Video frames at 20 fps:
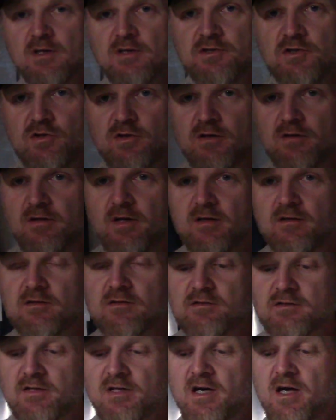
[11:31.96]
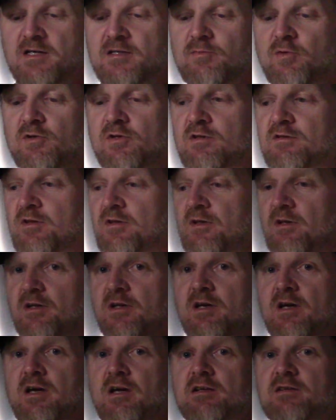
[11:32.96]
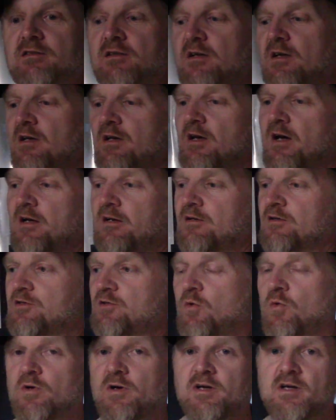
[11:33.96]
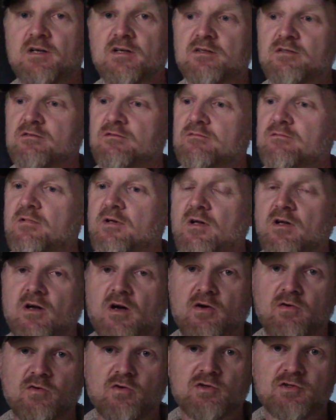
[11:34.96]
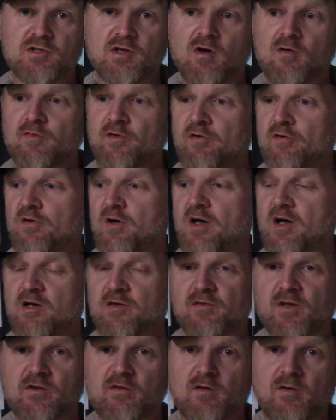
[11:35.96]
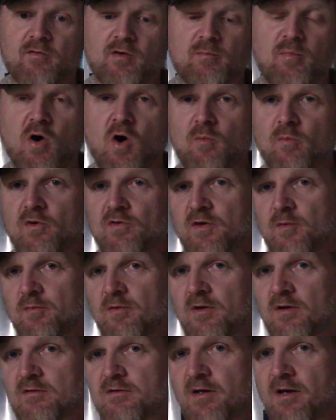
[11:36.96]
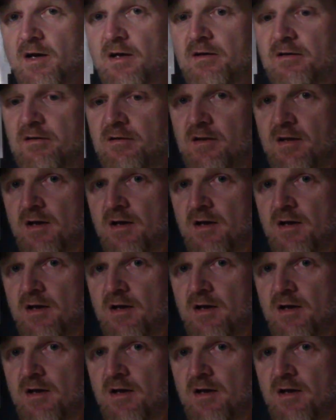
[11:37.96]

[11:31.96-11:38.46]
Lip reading: You can take this case, put this in the case, and then store this under a shelf in your house, like you live in an apartment or something like that, and